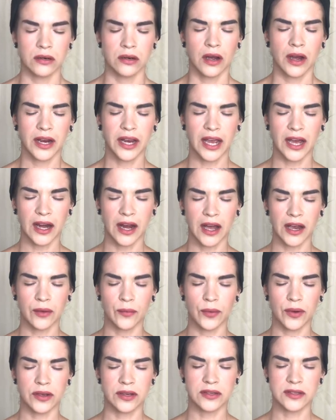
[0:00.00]
again, I
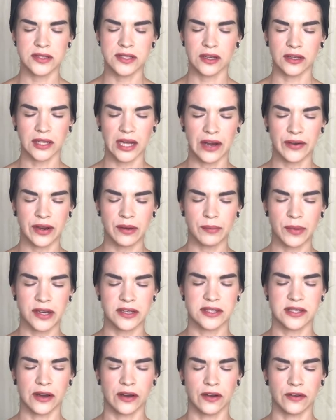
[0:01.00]
was allowing
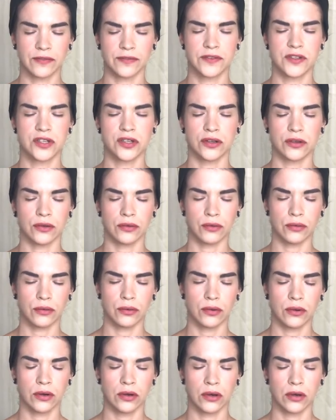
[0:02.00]
myself to
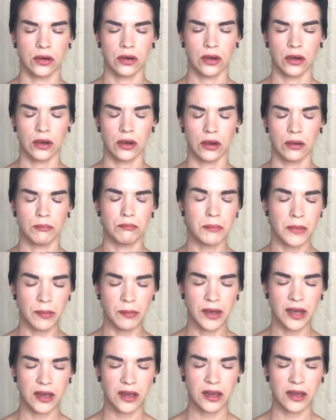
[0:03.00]

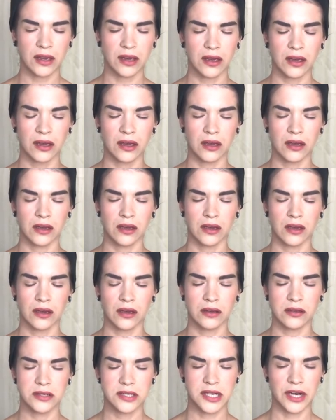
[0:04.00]
mimic
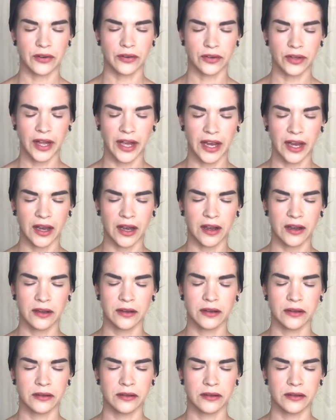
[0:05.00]
Darryl Anka.